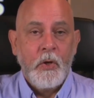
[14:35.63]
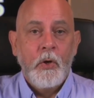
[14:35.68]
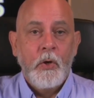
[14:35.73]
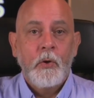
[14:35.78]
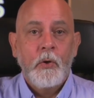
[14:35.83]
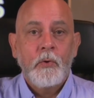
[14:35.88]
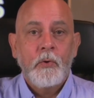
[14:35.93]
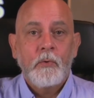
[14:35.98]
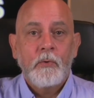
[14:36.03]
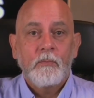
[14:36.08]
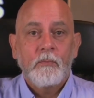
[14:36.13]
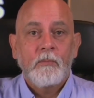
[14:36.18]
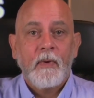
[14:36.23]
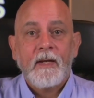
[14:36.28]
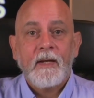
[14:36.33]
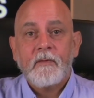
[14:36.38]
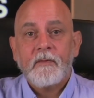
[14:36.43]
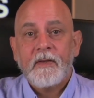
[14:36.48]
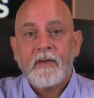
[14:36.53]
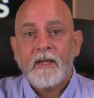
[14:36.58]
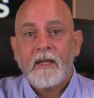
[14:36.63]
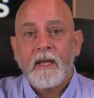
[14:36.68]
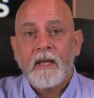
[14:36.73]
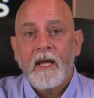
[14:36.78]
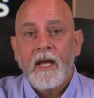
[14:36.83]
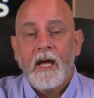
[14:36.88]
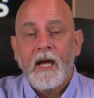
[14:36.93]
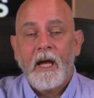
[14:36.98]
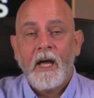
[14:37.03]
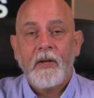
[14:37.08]
Who might feel
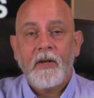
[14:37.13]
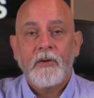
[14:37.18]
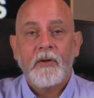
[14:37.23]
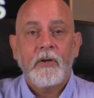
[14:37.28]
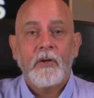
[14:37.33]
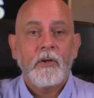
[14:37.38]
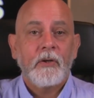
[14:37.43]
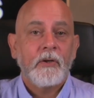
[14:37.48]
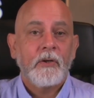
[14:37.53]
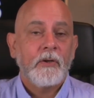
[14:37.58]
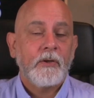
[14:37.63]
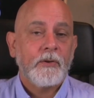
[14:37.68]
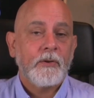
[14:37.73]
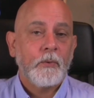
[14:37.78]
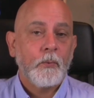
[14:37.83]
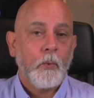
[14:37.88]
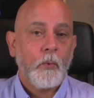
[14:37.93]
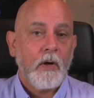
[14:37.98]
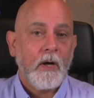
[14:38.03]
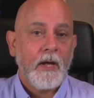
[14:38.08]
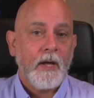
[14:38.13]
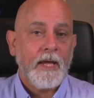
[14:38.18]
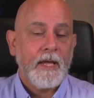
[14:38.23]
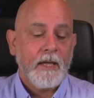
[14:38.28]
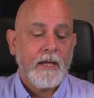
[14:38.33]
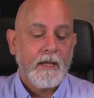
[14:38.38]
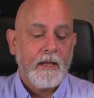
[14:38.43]
unheard and why?